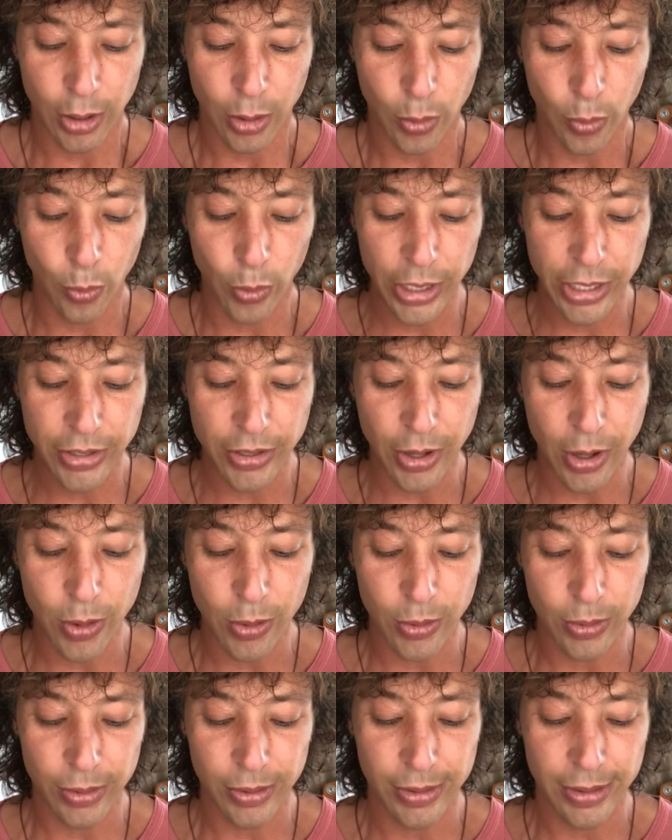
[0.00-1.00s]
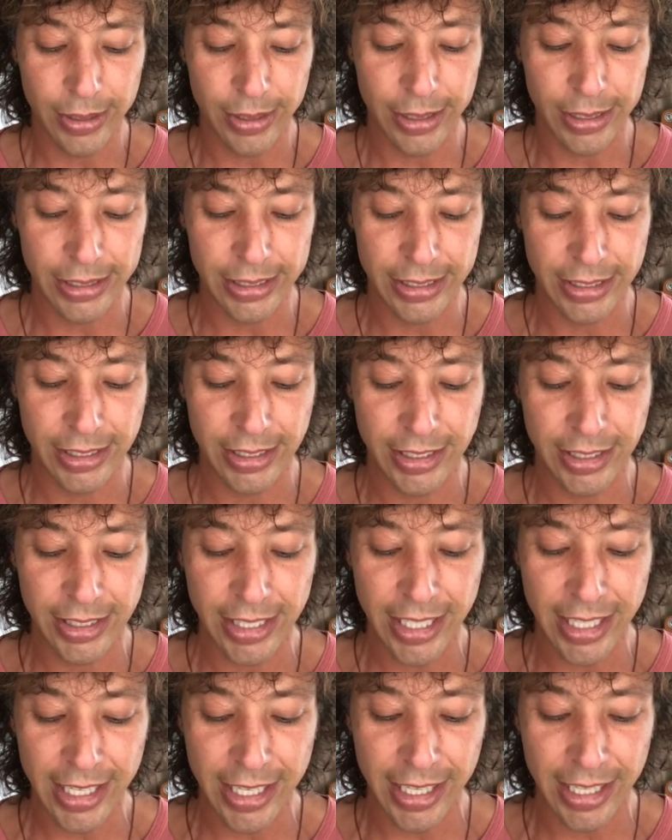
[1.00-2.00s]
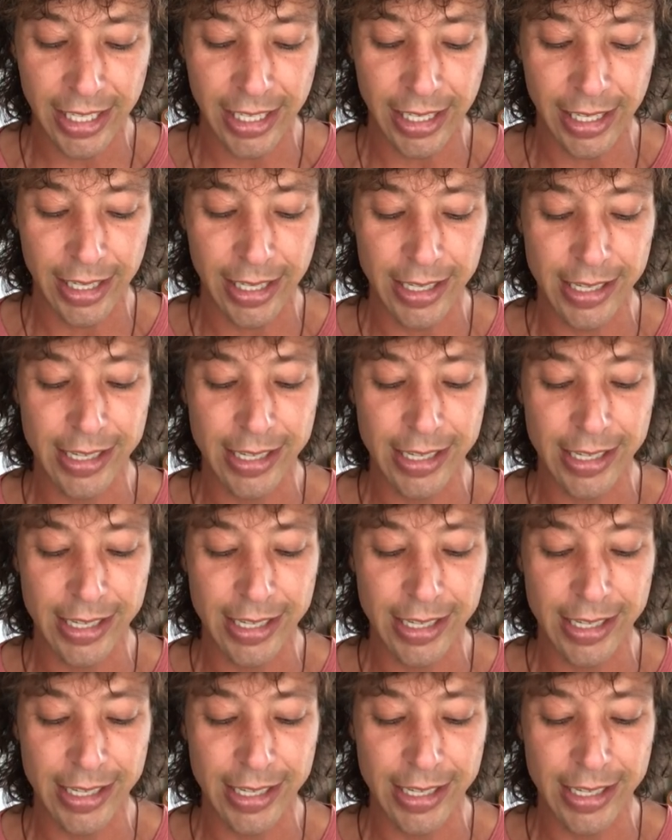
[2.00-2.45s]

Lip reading: we don't see,